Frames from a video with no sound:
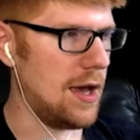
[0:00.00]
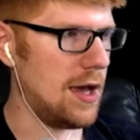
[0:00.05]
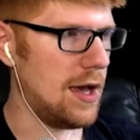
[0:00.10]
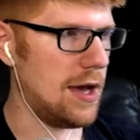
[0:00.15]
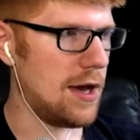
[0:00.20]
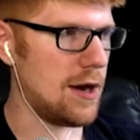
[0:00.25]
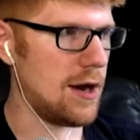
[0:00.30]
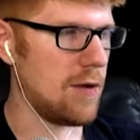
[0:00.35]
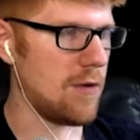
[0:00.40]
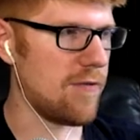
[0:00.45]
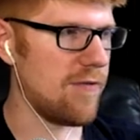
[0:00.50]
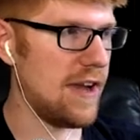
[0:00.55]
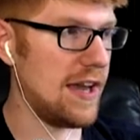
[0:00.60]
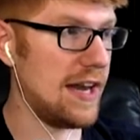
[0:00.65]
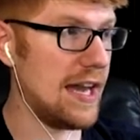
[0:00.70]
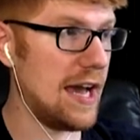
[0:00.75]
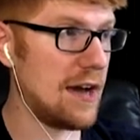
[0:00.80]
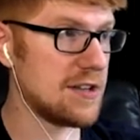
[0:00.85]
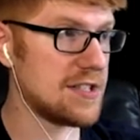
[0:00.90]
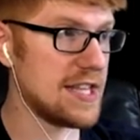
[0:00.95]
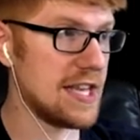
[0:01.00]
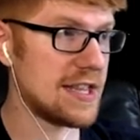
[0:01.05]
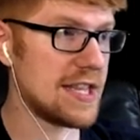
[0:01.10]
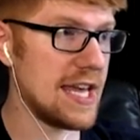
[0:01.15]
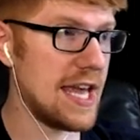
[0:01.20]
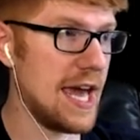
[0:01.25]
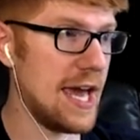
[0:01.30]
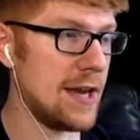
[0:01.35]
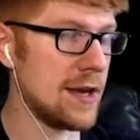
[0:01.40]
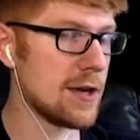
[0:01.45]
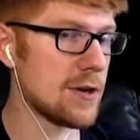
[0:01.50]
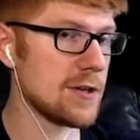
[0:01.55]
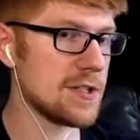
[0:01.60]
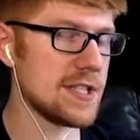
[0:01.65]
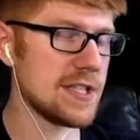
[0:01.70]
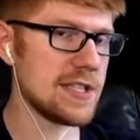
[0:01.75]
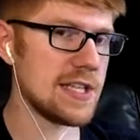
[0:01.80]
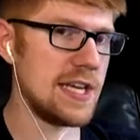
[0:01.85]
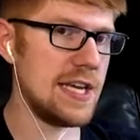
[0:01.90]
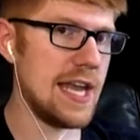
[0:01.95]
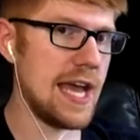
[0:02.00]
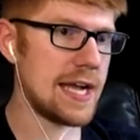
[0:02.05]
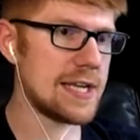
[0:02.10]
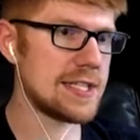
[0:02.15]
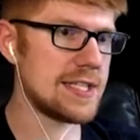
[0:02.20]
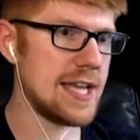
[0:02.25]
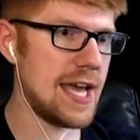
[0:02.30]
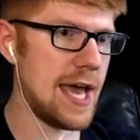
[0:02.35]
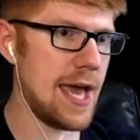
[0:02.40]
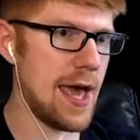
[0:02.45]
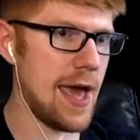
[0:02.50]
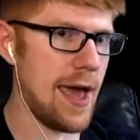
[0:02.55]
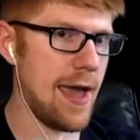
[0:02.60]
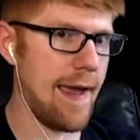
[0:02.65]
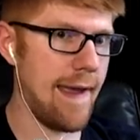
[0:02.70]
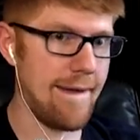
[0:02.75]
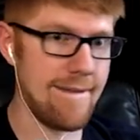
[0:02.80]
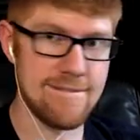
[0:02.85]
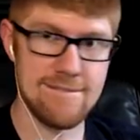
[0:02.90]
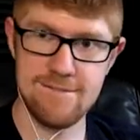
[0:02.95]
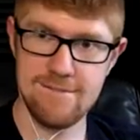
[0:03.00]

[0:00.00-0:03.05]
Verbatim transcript: All right, we're fading out. Is that the end or is it the next day?